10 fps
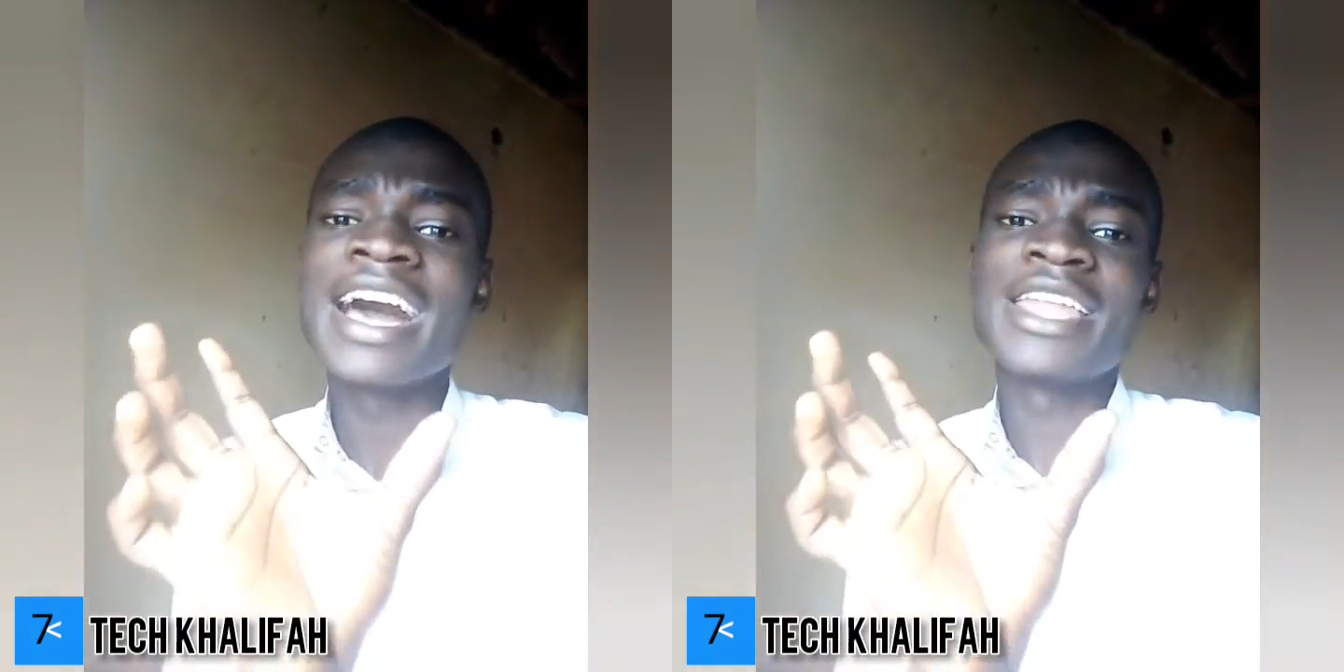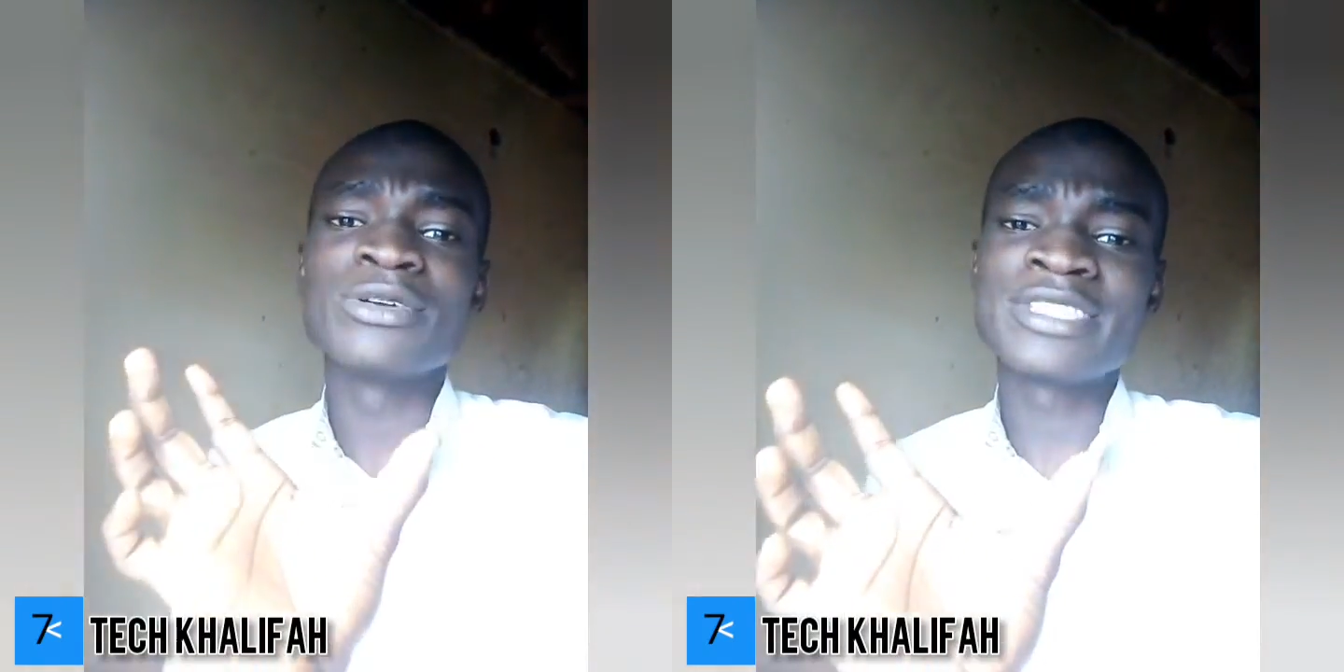
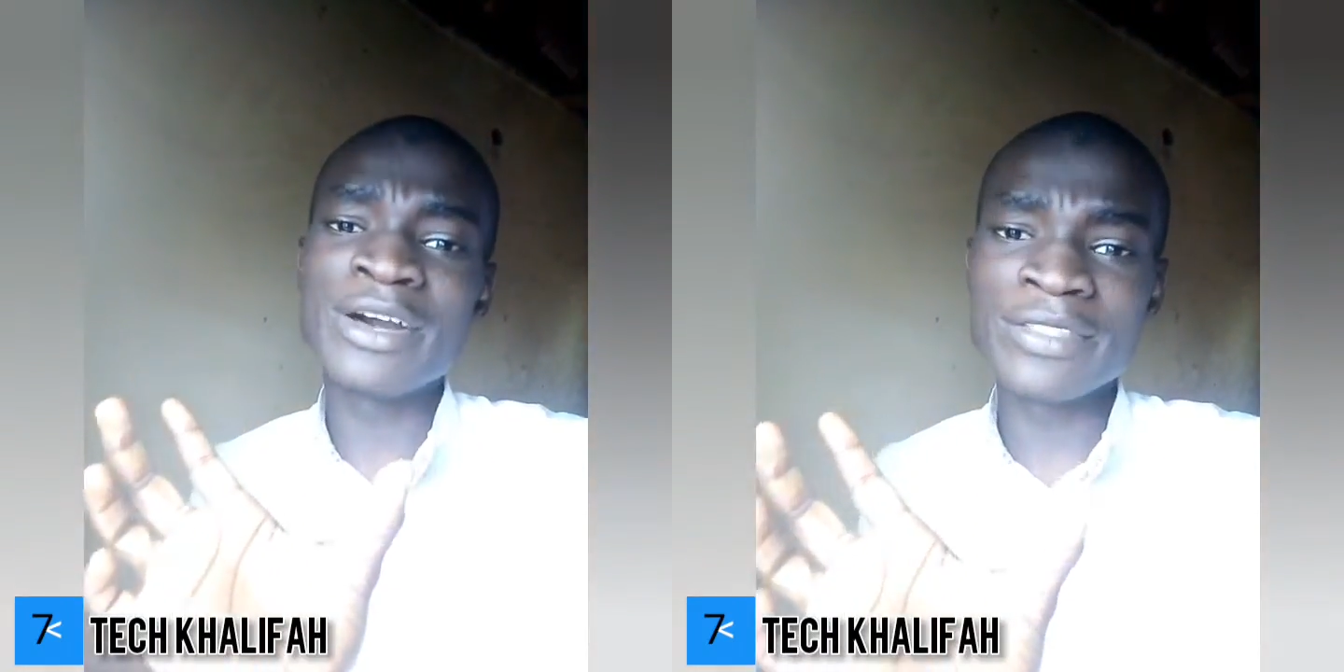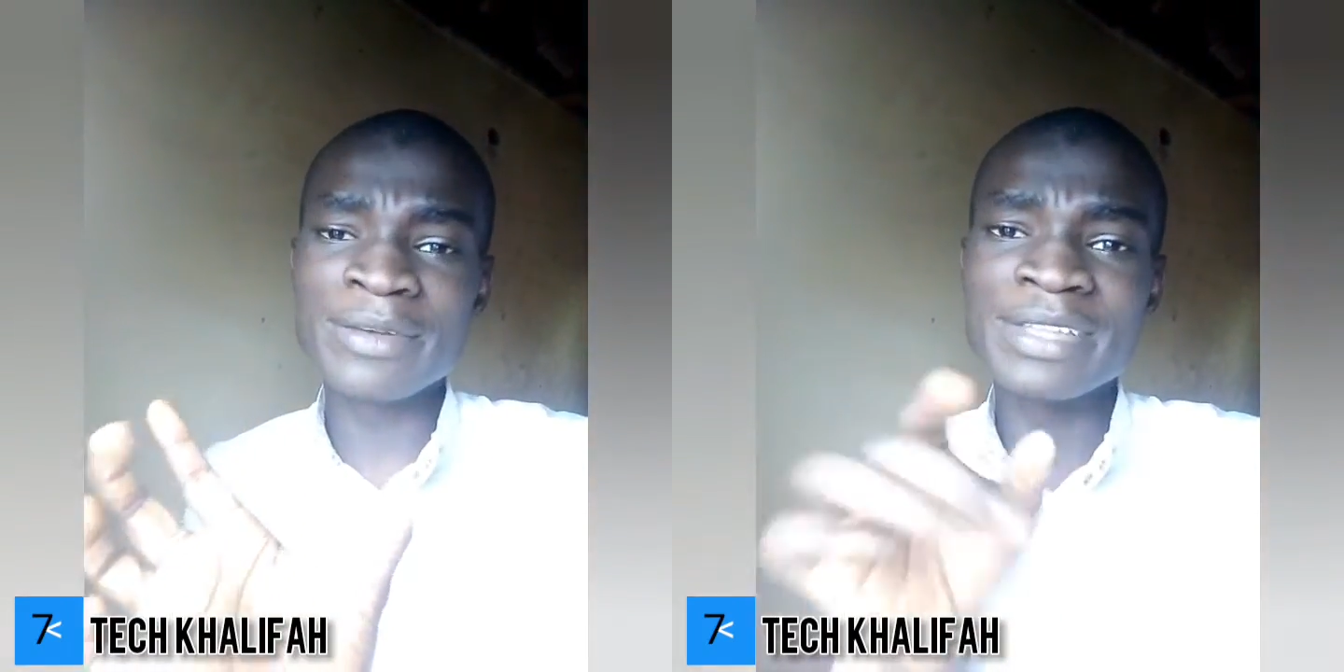and I'll
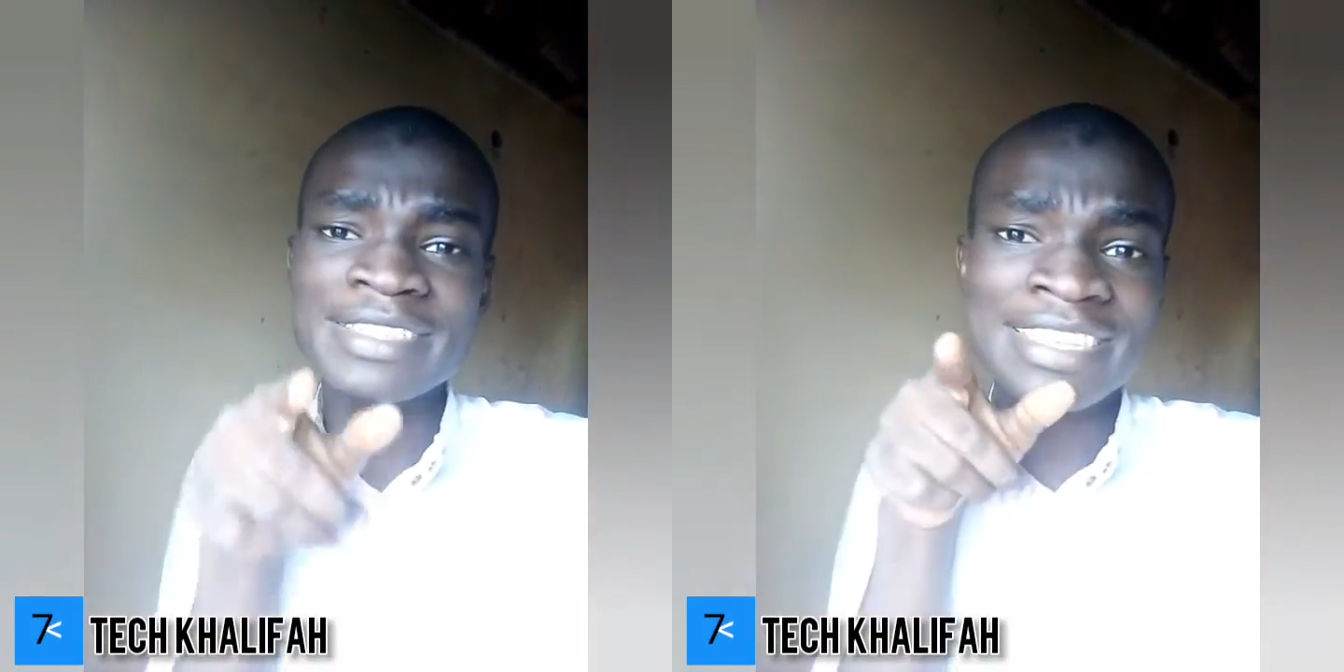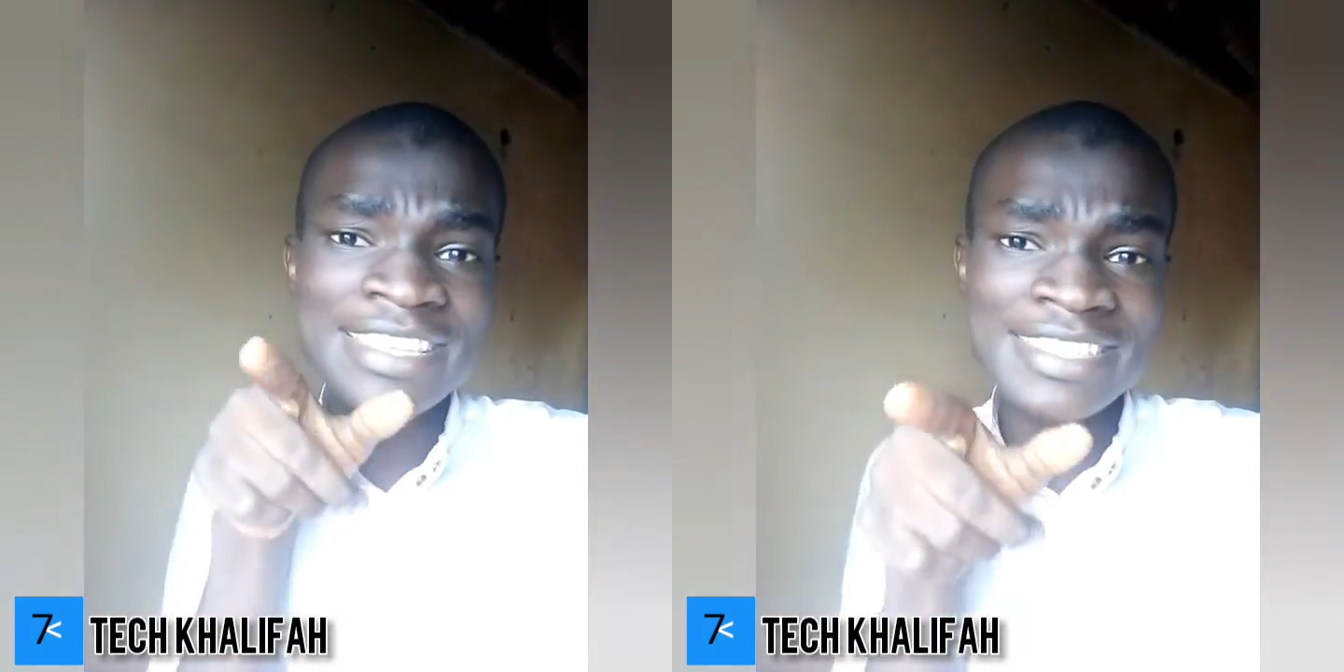tell them
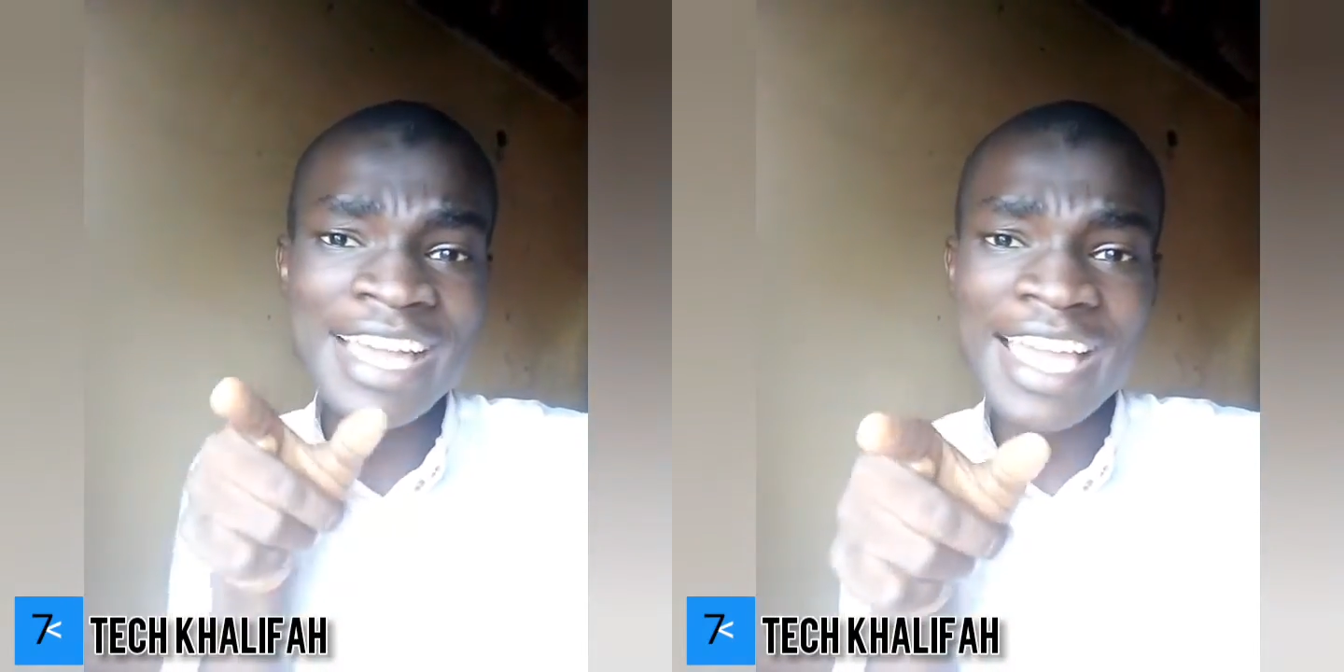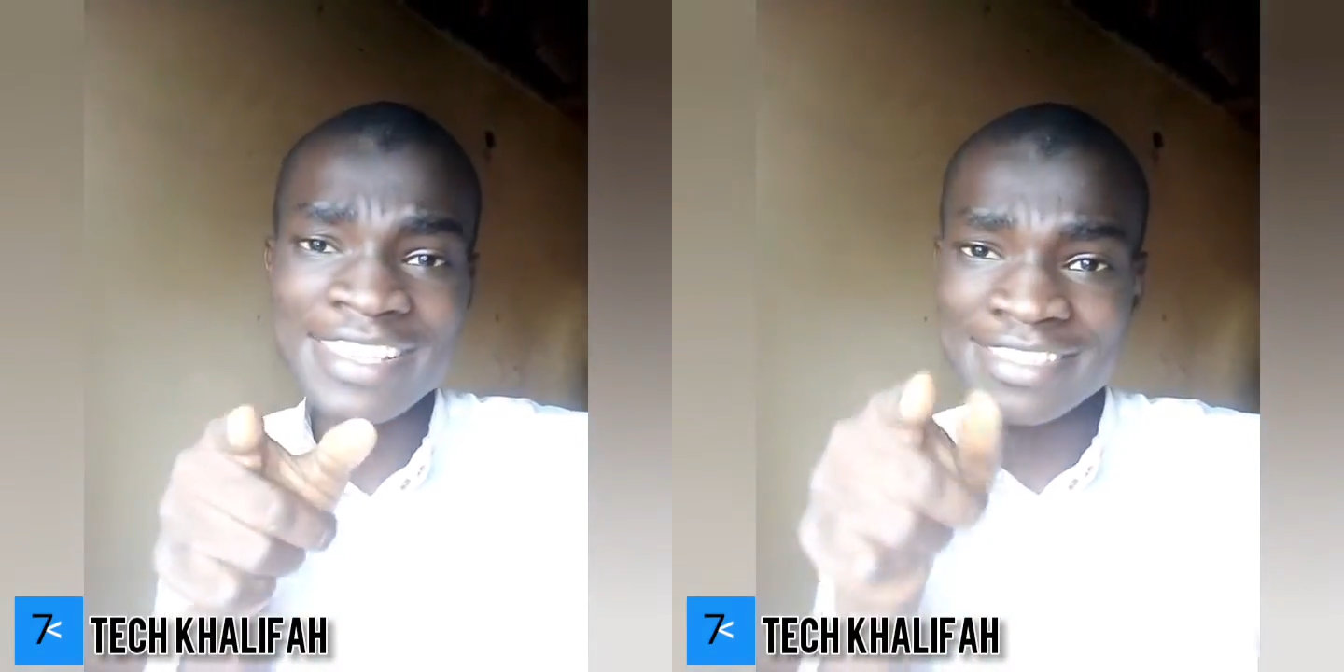that this
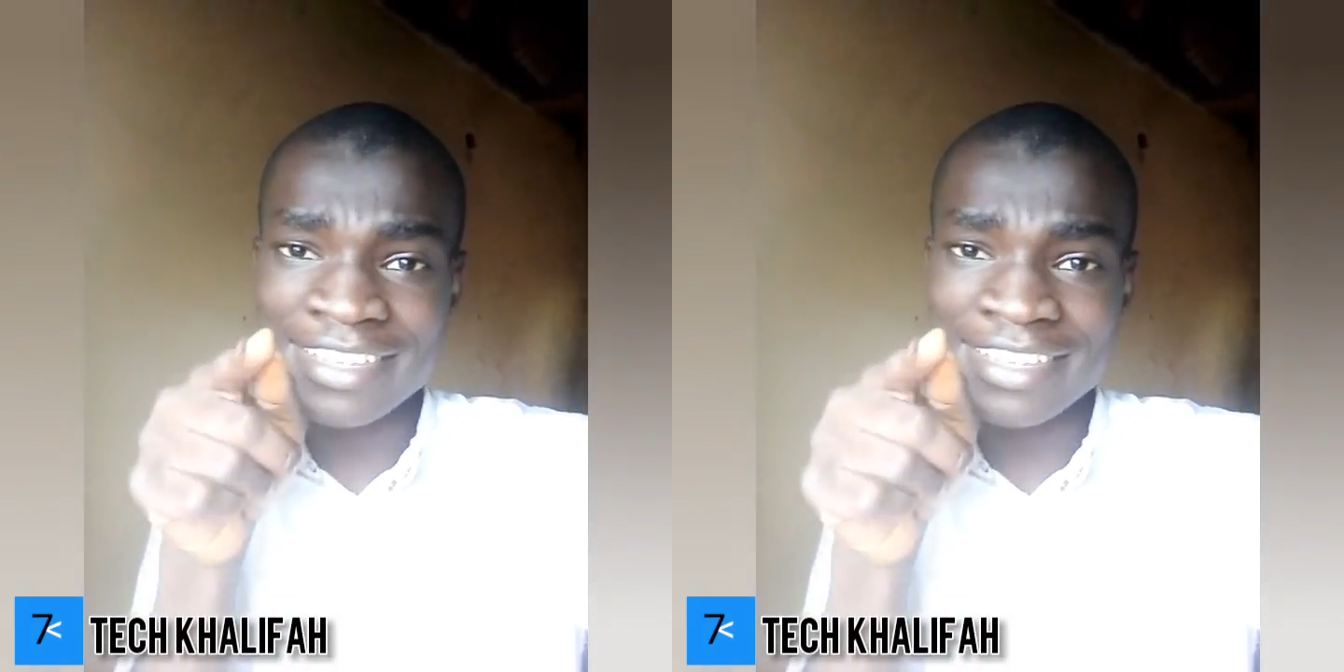guy is